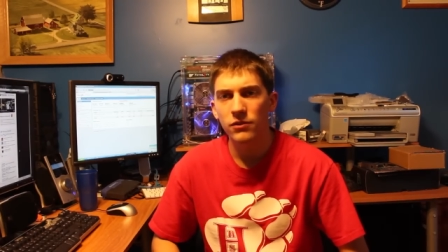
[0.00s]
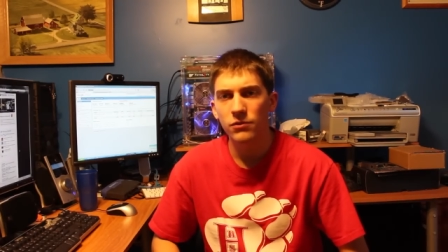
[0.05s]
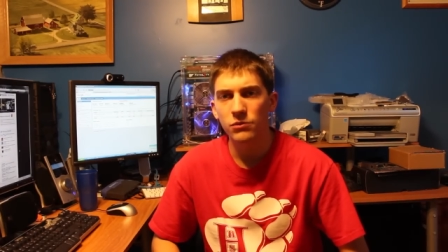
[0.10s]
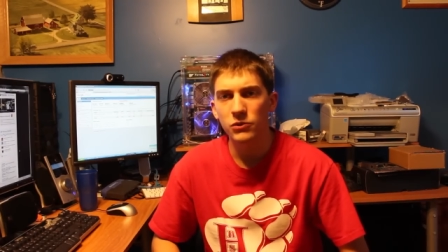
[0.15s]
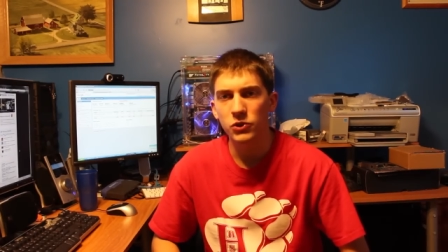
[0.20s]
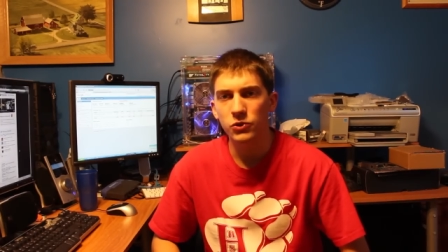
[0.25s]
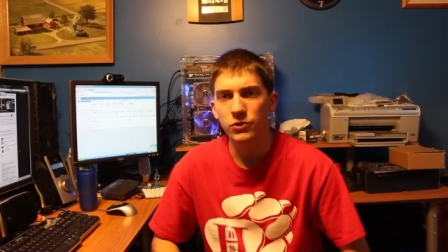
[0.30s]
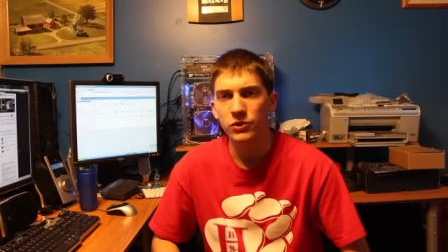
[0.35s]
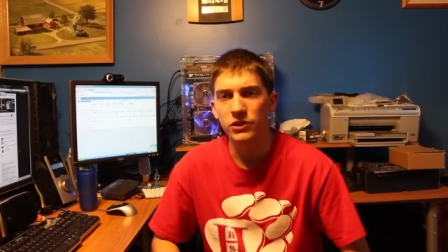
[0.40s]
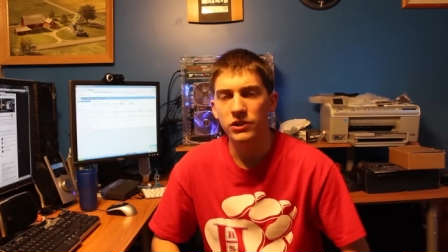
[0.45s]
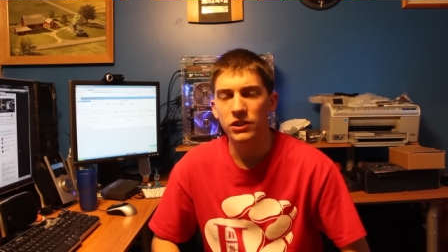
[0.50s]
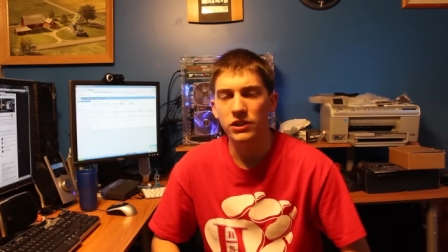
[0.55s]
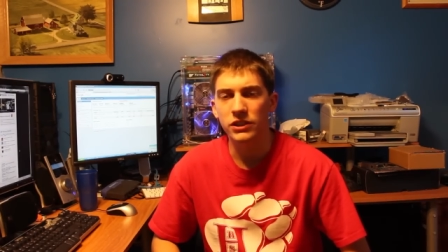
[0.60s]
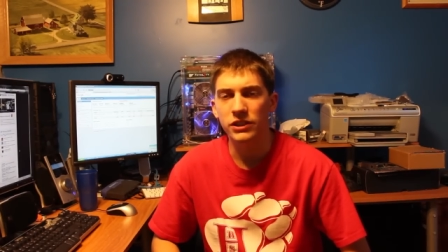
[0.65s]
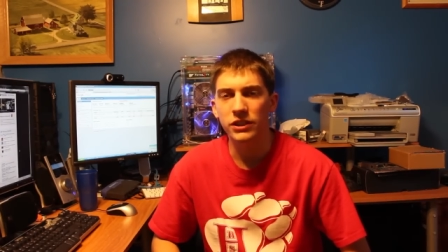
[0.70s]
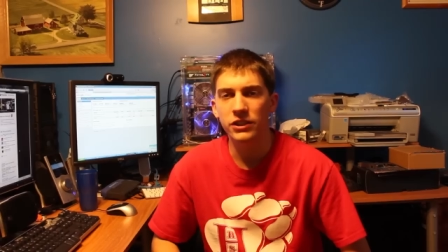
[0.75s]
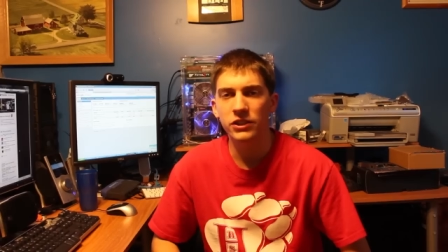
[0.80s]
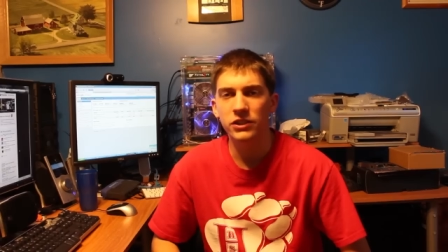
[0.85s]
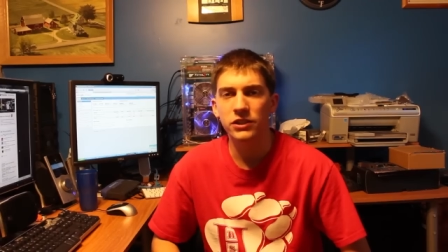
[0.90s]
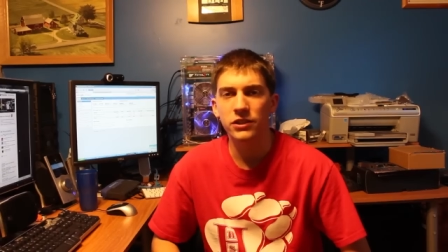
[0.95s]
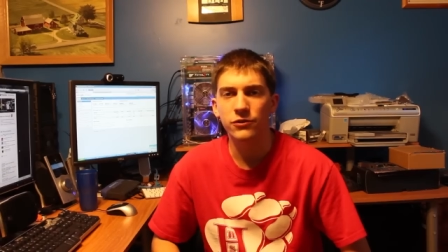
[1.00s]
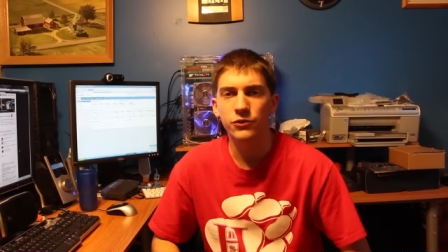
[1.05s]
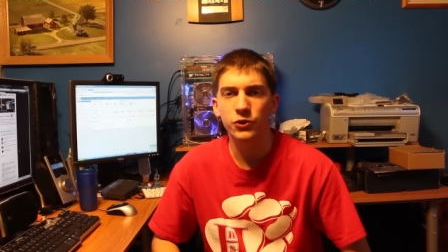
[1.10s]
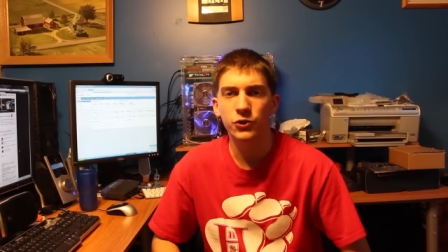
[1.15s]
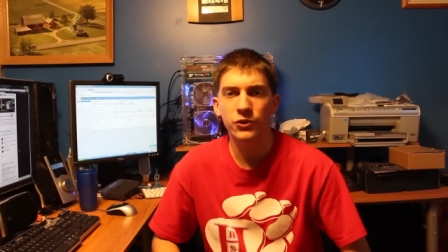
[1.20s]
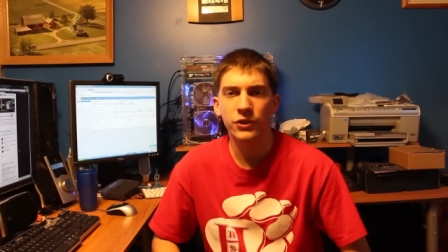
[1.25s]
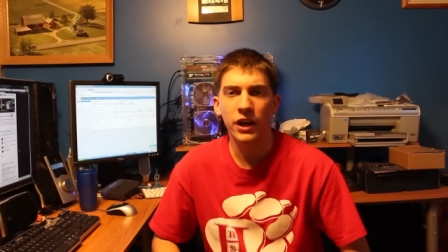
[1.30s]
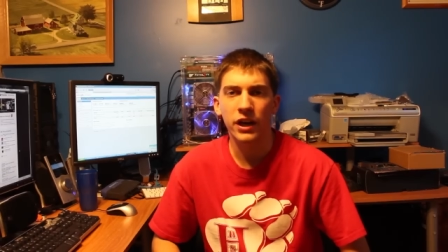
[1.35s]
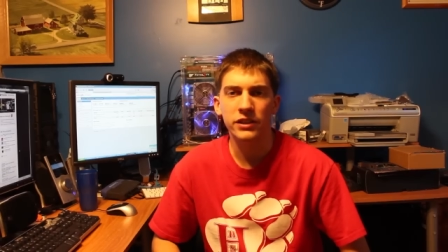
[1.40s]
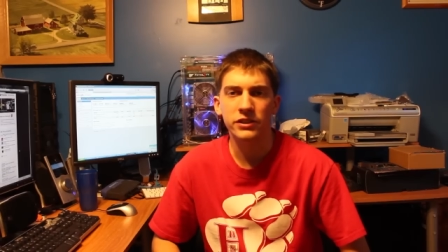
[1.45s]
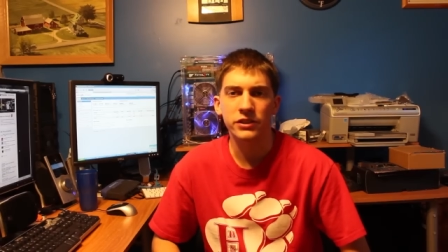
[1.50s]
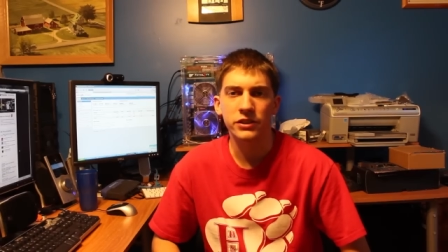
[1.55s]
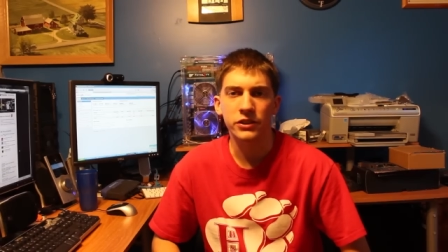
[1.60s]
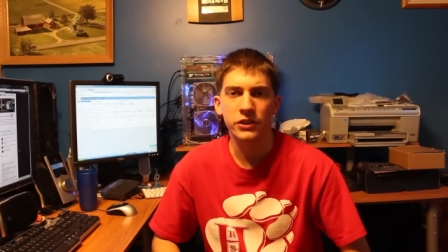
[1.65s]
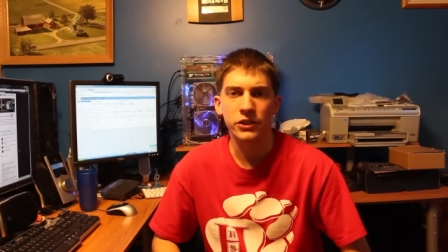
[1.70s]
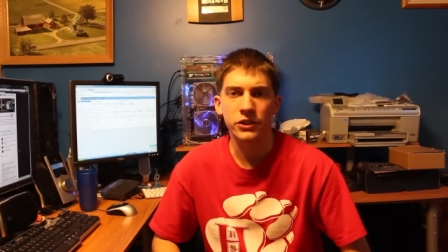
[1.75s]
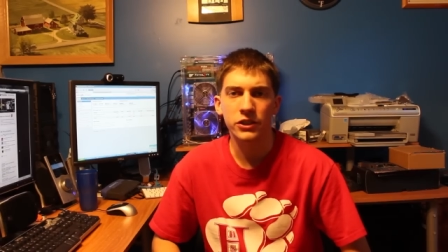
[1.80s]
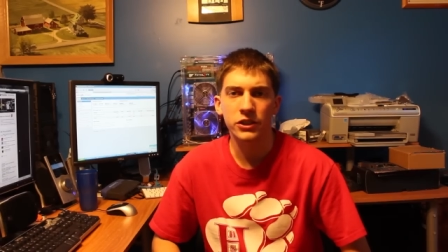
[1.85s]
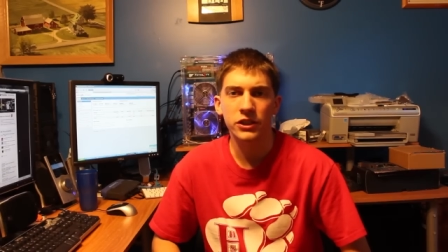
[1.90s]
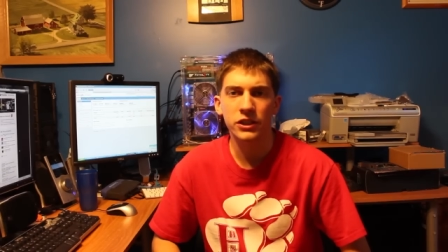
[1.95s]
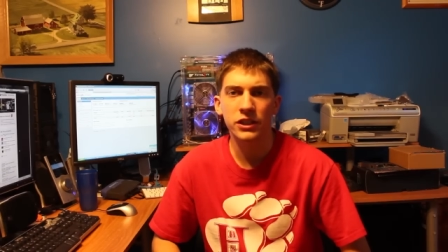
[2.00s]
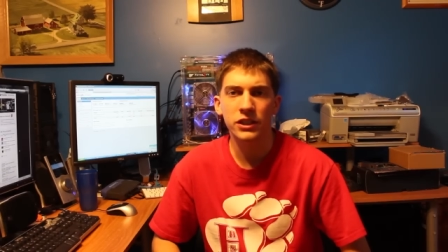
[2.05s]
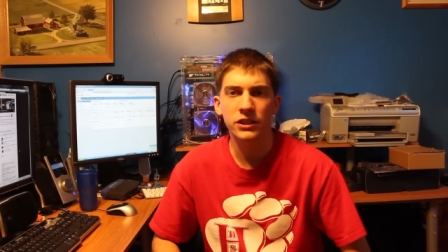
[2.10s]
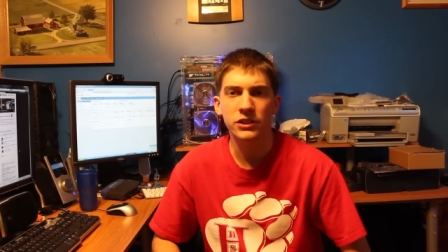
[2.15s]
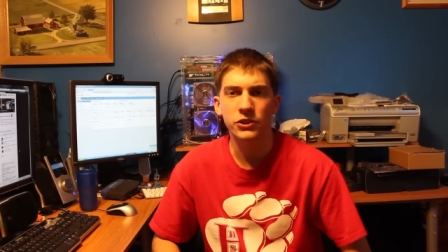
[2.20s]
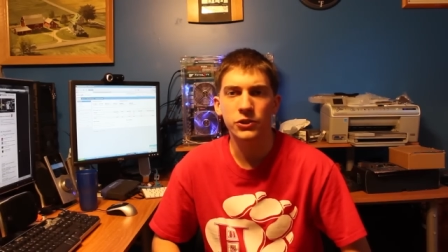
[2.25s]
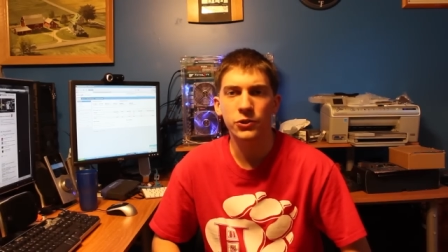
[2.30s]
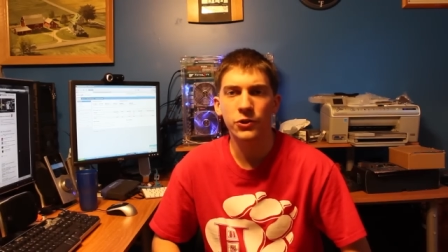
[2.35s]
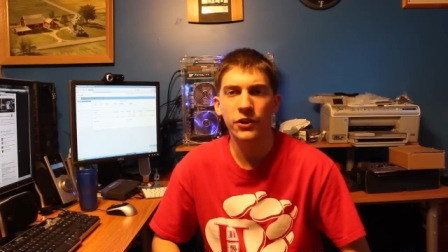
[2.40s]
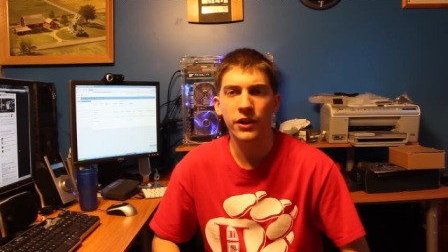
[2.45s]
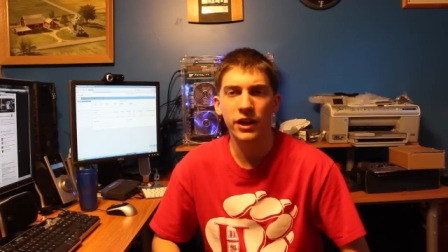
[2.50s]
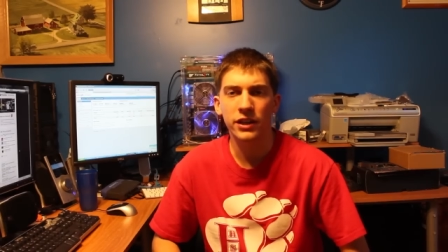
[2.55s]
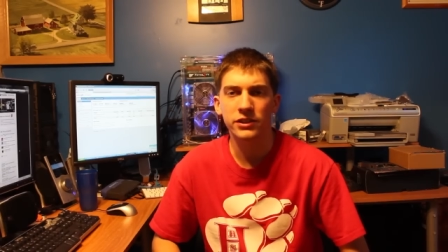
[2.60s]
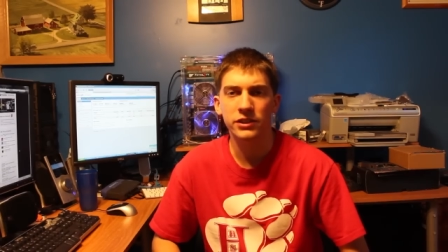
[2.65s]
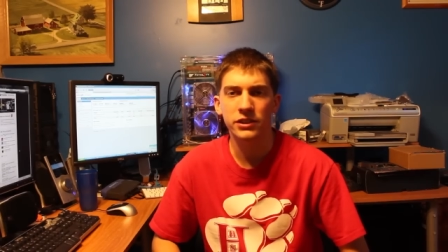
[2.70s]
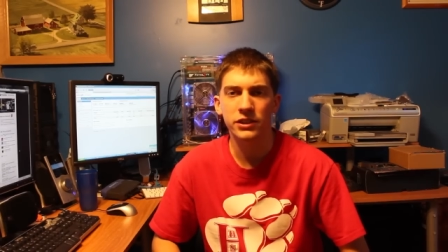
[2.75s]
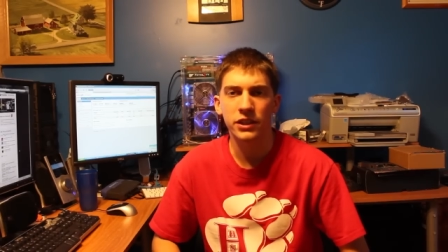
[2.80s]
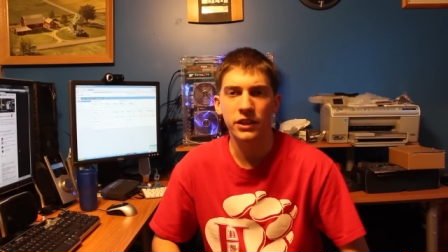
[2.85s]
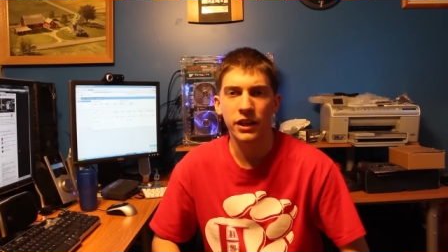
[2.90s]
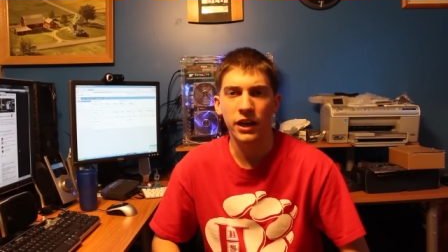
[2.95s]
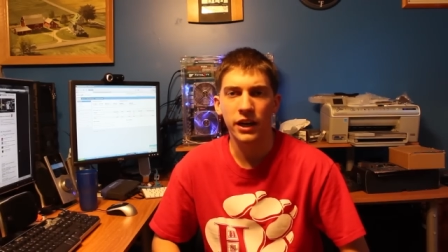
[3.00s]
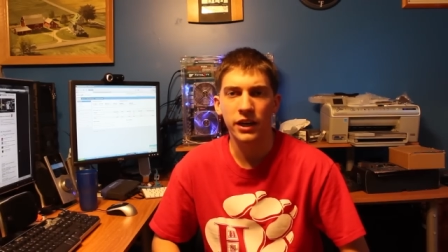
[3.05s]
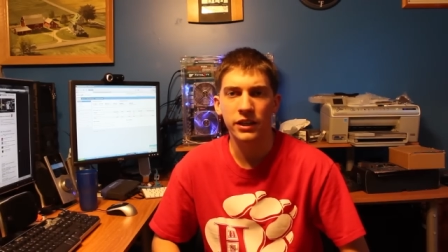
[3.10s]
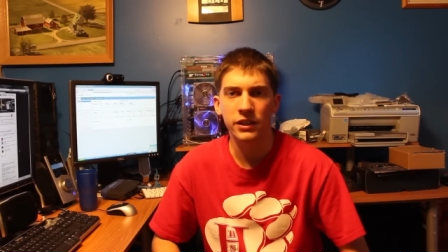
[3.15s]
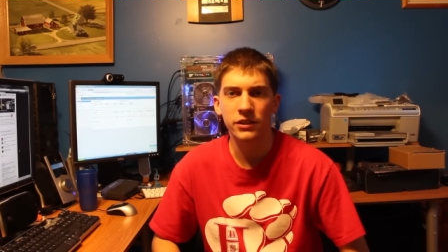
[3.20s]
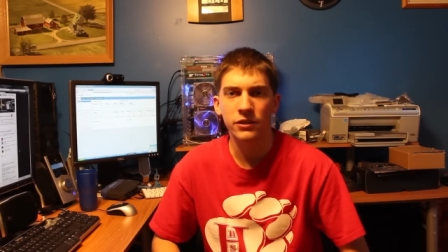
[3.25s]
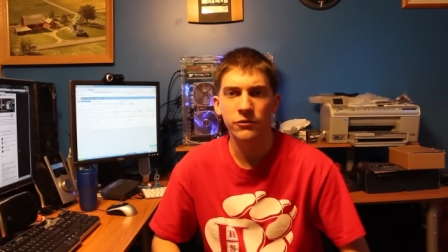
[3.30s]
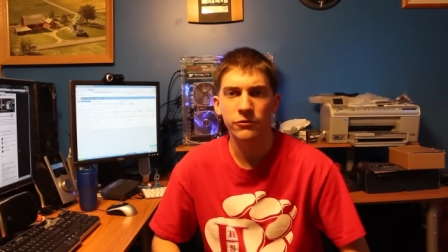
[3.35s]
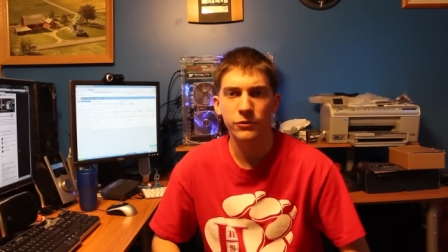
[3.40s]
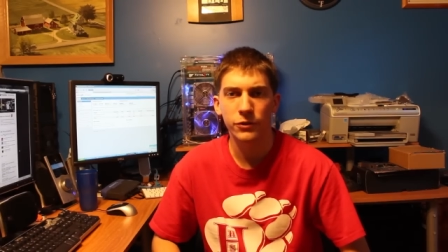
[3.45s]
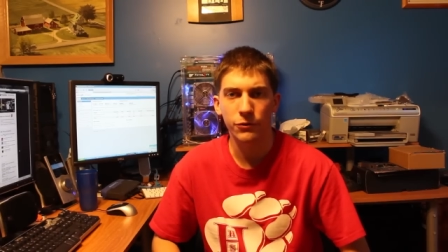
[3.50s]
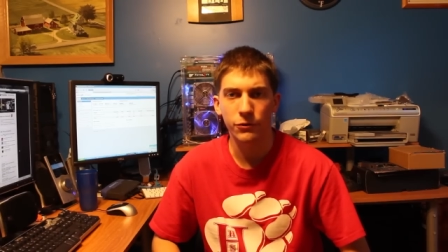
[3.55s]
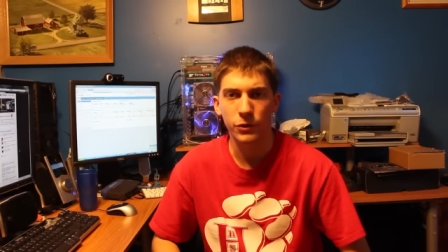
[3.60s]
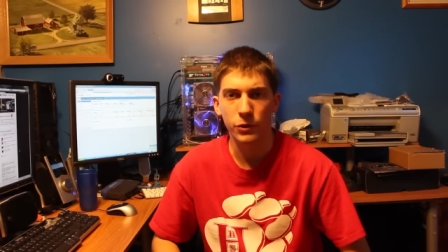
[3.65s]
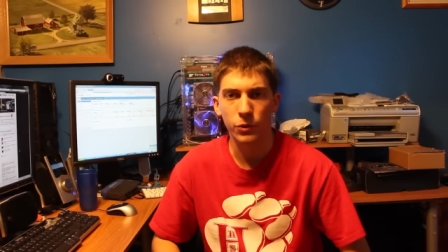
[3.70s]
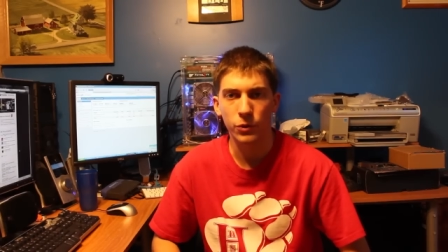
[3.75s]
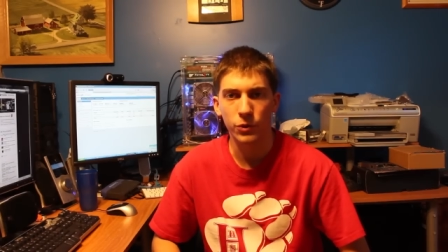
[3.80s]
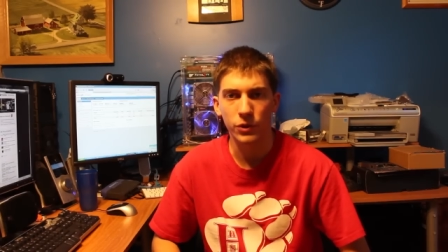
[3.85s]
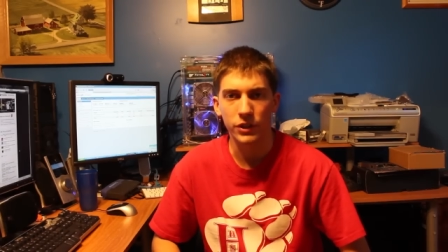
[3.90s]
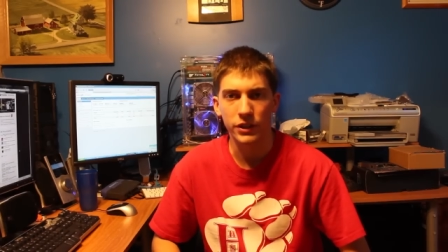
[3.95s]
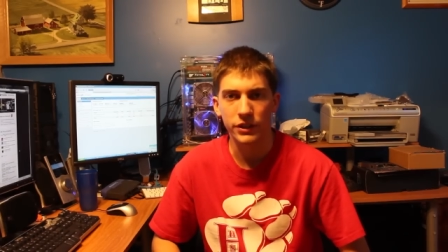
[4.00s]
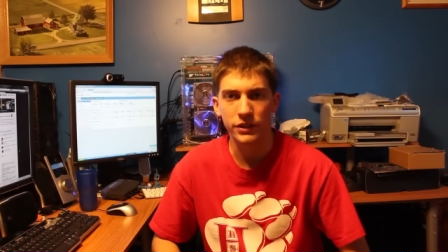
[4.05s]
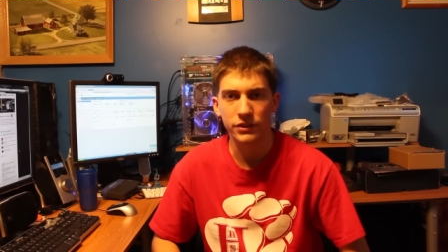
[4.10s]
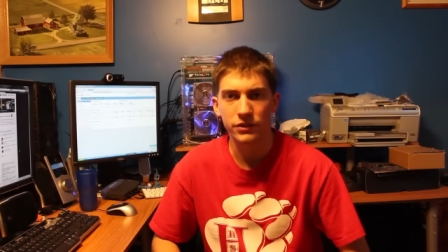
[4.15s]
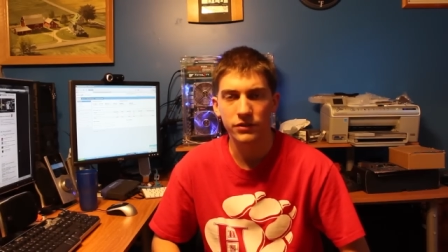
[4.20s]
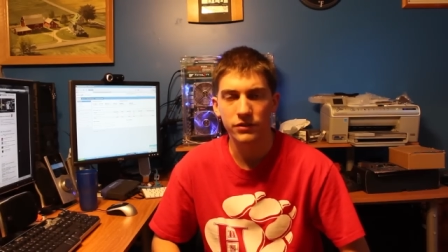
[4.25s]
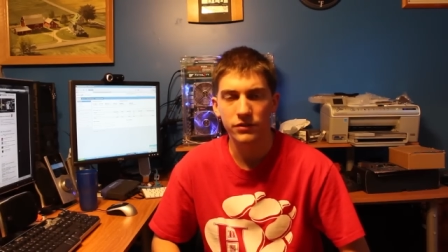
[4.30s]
between the years of 2003 and 2009 were recorded.